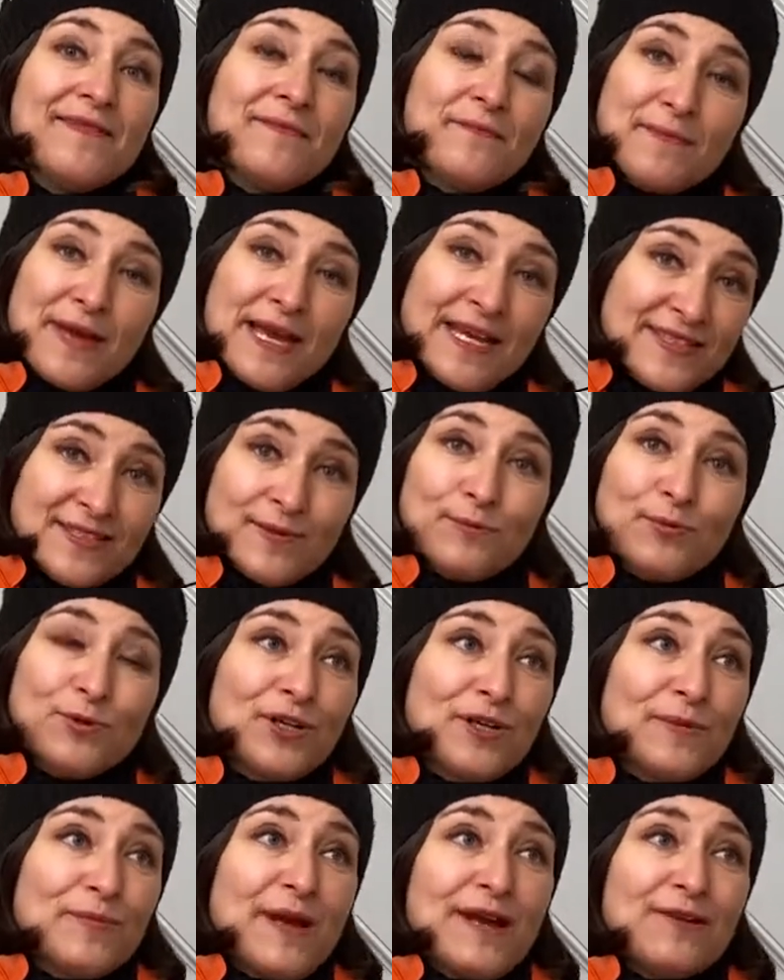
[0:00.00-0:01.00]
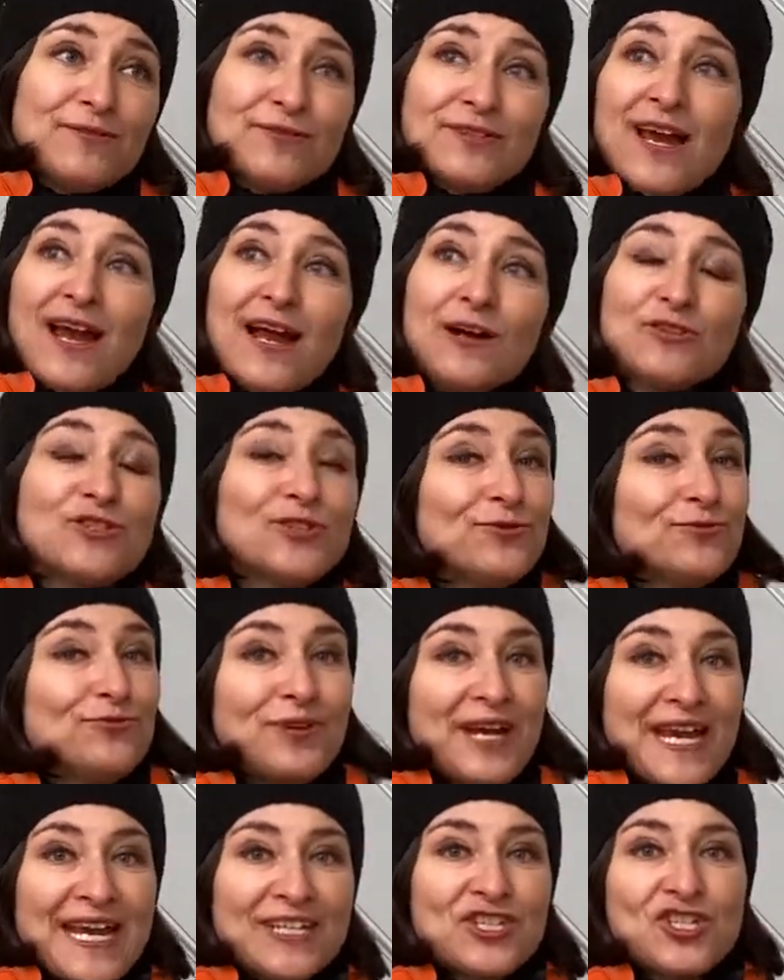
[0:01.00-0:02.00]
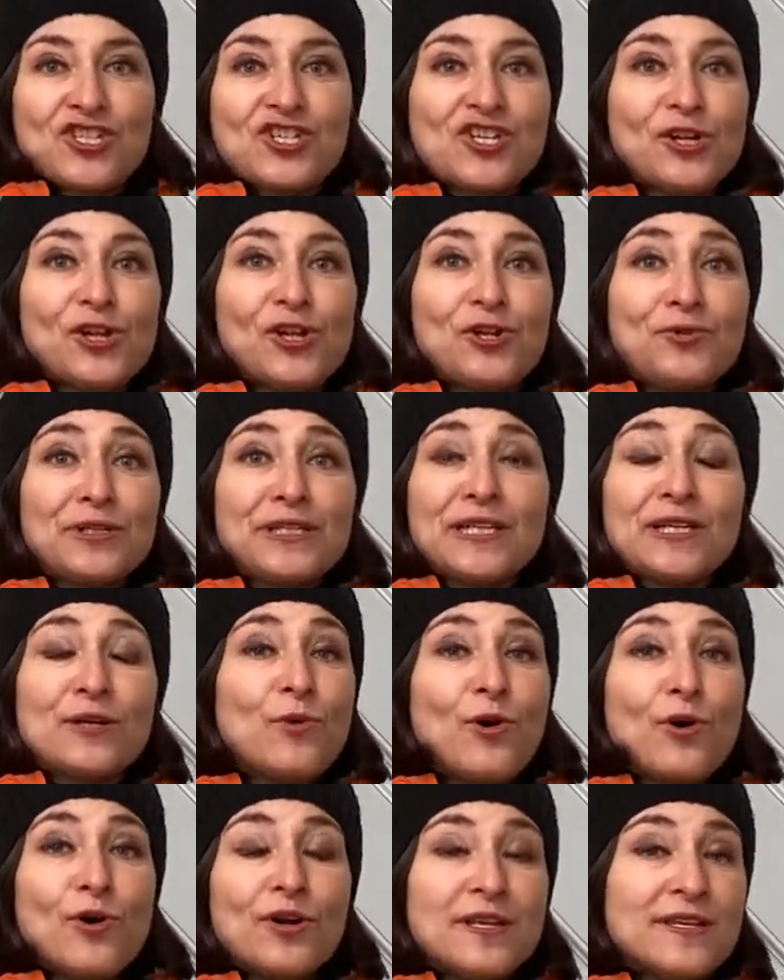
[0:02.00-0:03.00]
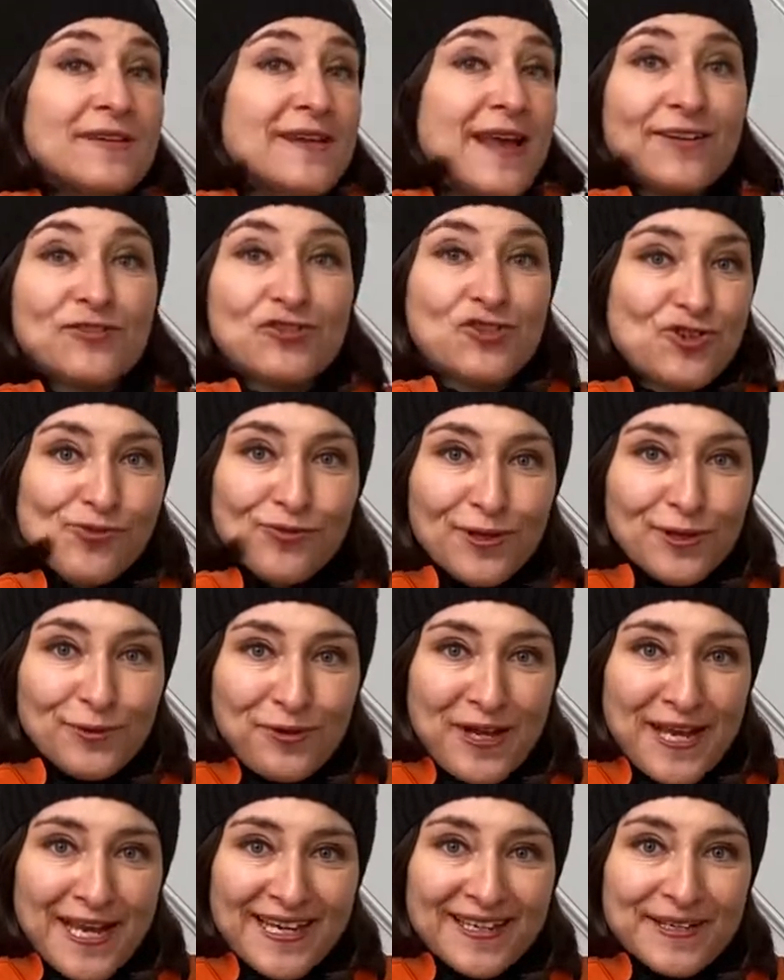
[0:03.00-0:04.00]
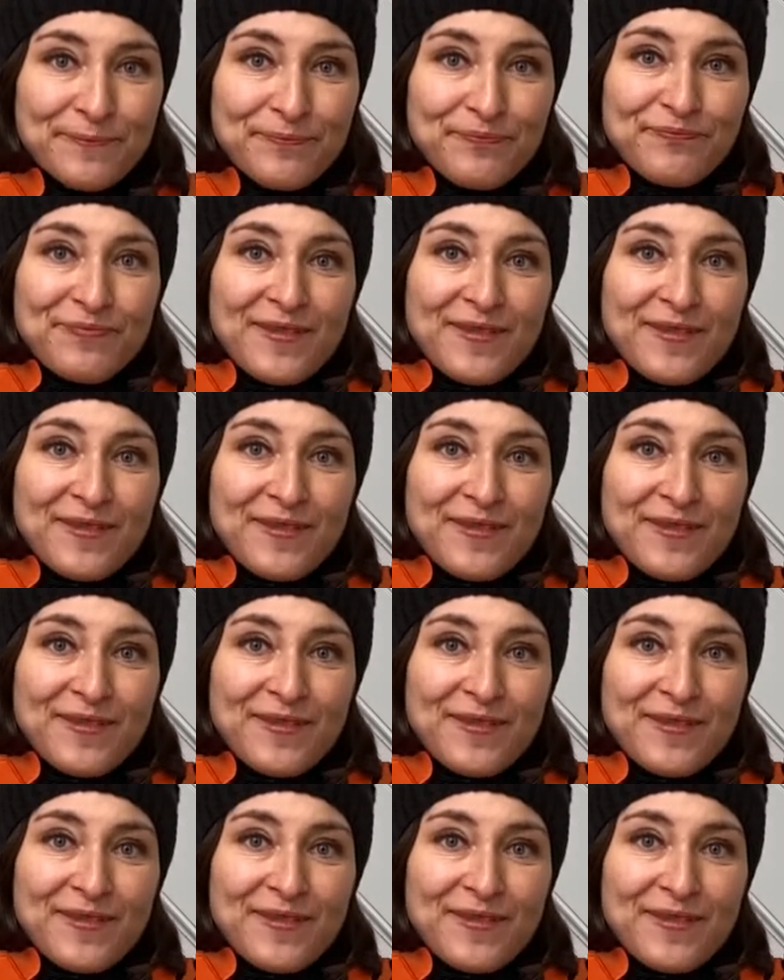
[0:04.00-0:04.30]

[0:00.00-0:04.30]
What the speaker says: makes a book about how to raise children in a more natural way.